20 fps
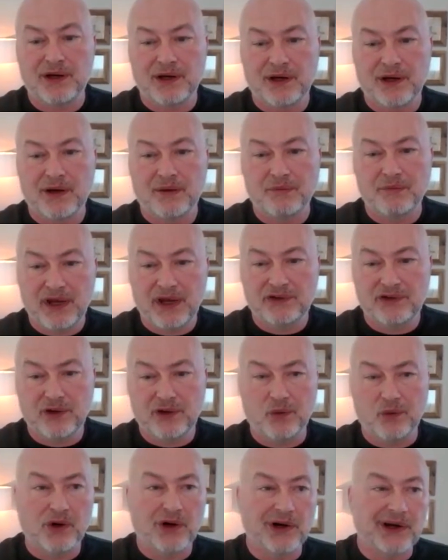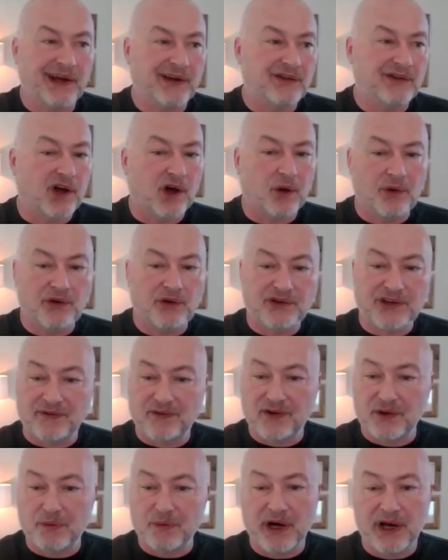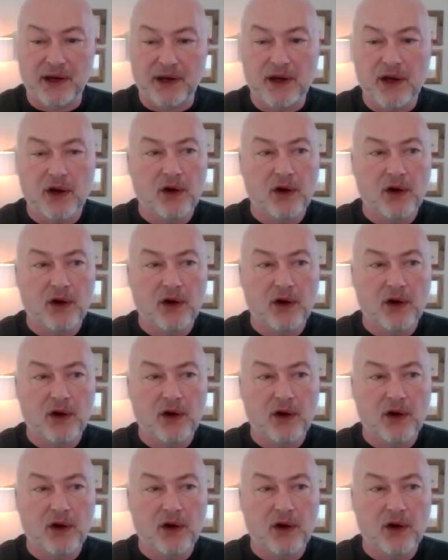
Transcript: amazing work. As always, everybody,